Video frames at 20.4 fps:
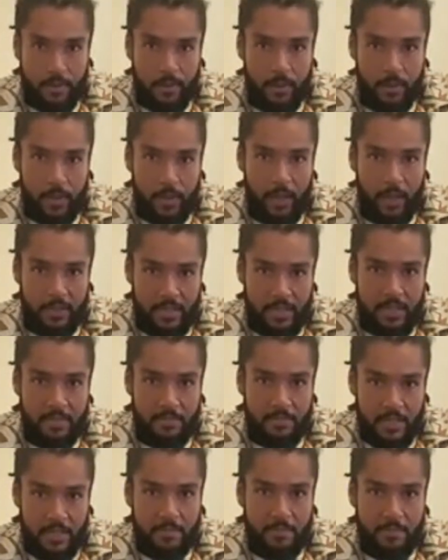and deep
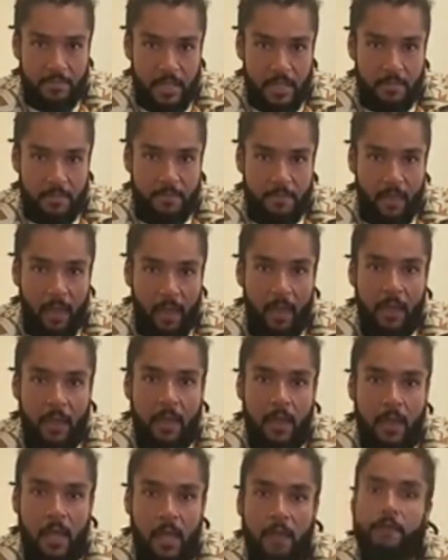that
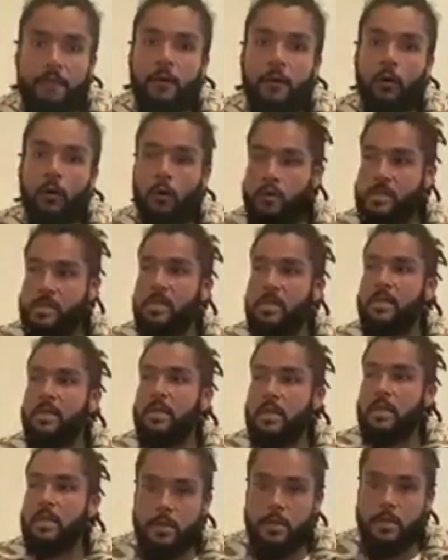if you're constantly
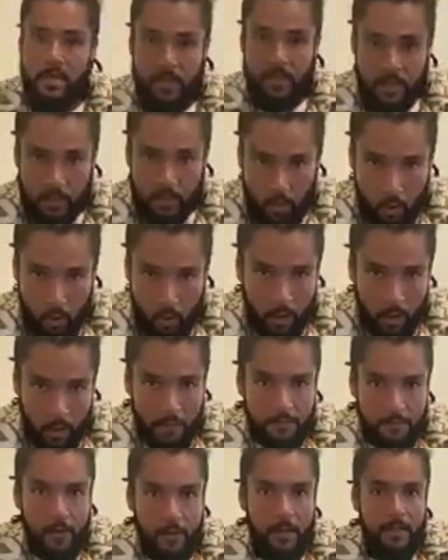using the gong, I
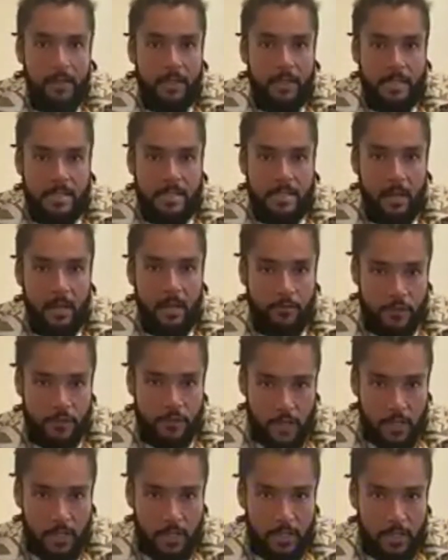find, in a sound
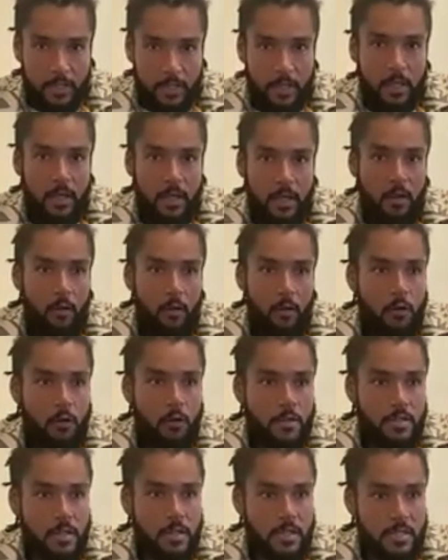journey or
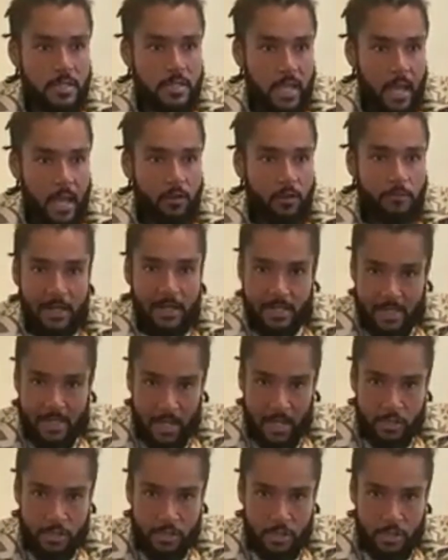as a sound
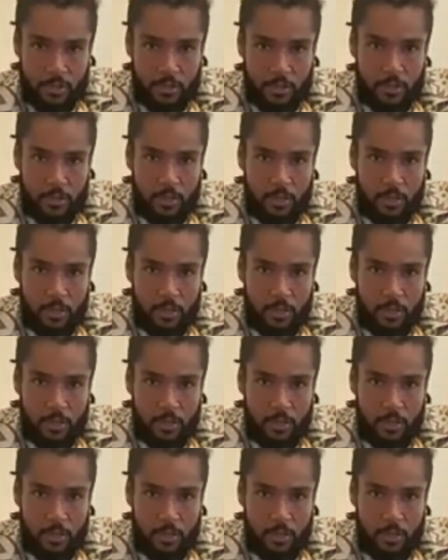meditation,